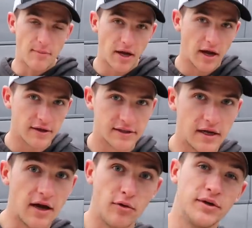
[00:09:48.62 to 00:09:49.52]
At my house
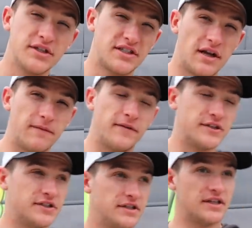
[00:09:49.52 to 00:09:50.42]
now, we just stopped
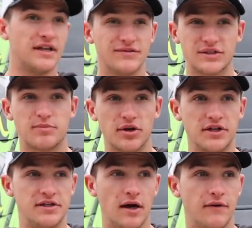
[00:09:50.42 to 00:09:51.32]
fishing. It was
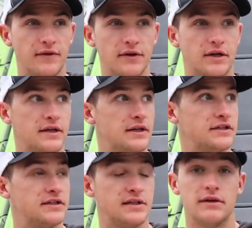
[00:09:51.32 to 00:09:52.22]
pretty tough. You know, the
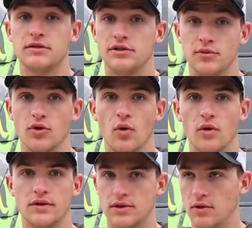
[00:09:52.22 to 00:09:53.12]
conditions today was super
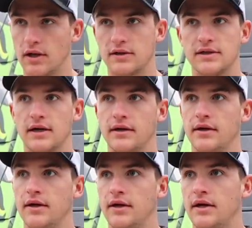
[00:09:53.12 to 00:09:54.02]
cold. It's cold outside.
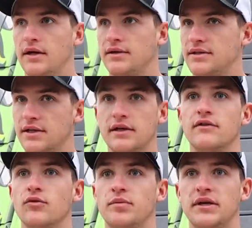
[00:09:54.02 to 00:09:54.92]
The sun
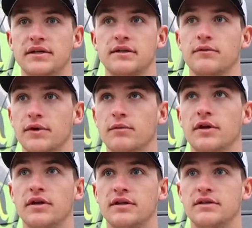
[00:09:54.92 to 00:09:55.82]
never peaked. I really
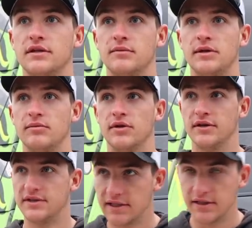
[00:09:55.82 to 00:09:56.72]
wanted that sun to peak, but
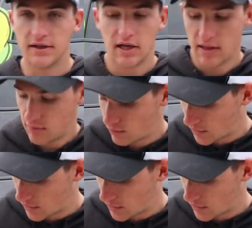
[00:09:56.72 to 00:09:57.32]
it didn't. But